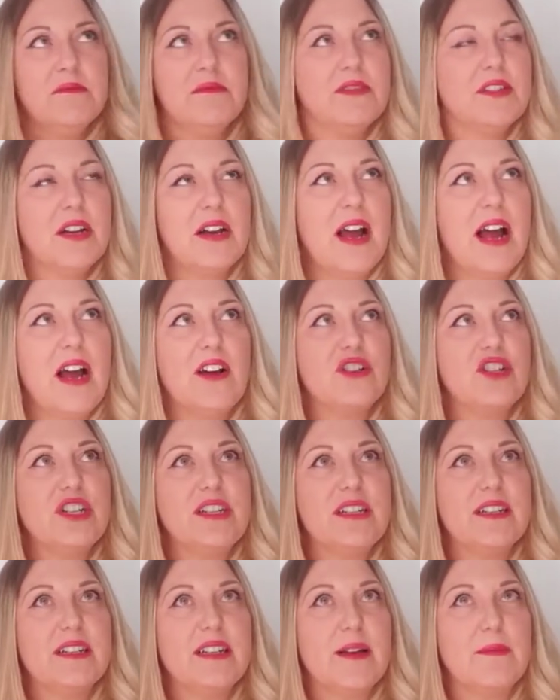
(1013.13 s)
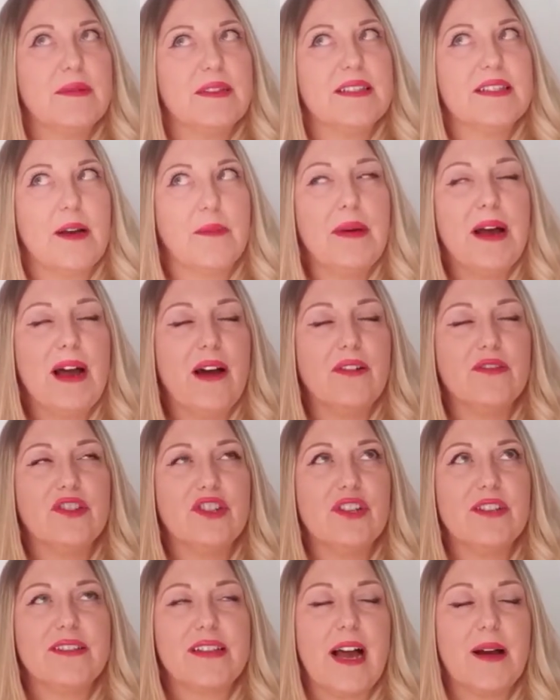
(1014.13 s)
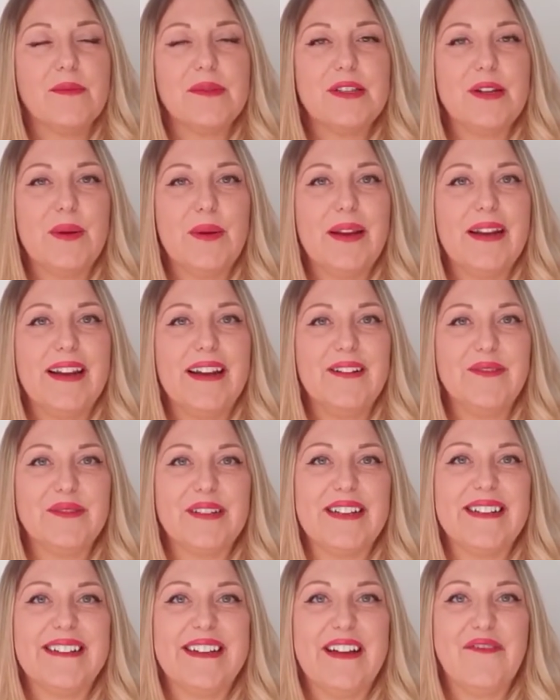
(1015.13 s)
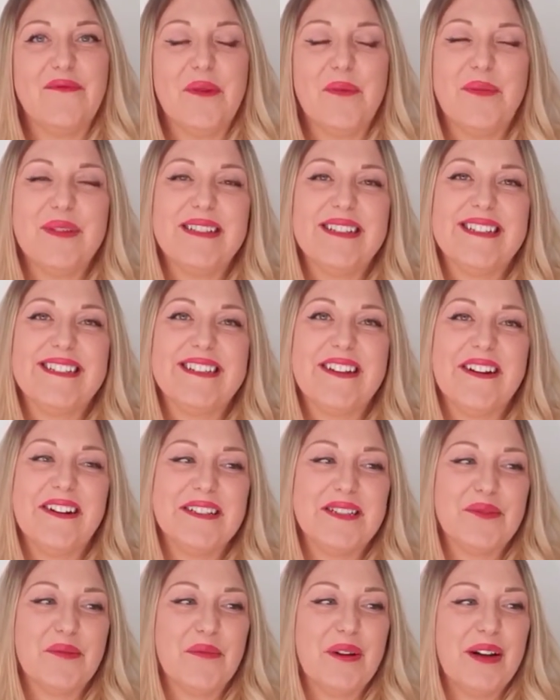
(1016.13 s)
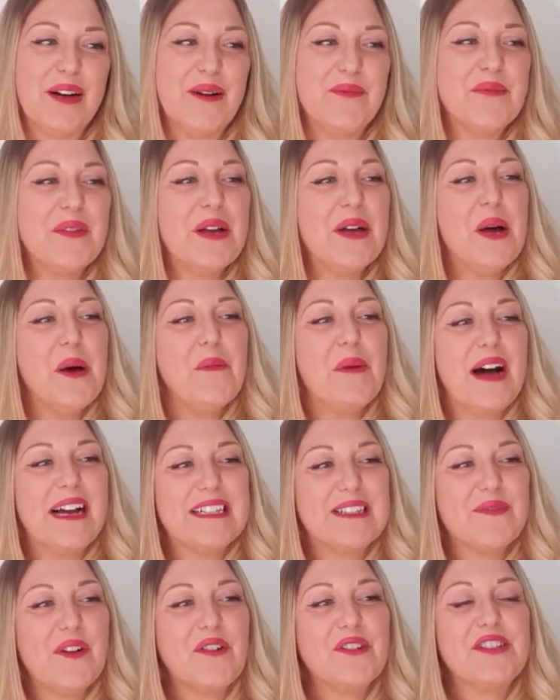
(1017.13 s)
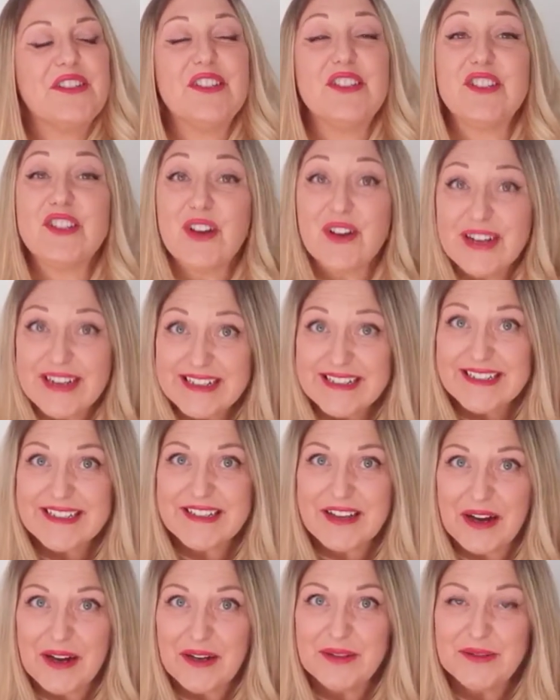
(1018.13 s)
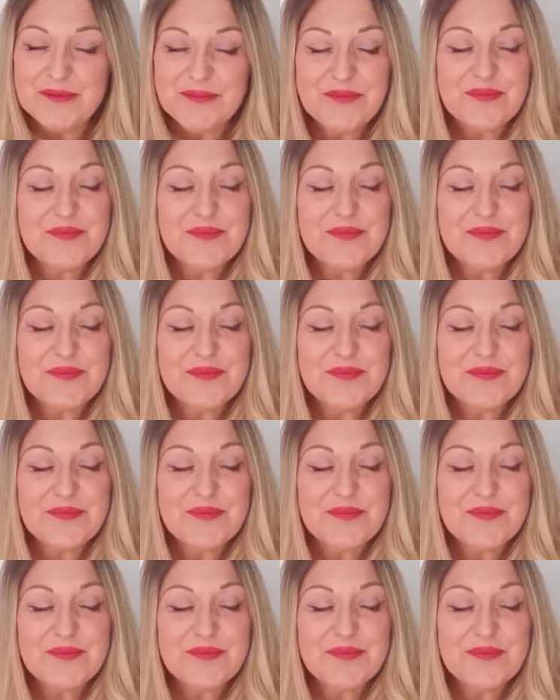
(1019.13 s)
Don't know how she did it, but somehow she's absolutely nailed it. Love my business cards from her. But as far as the signs go,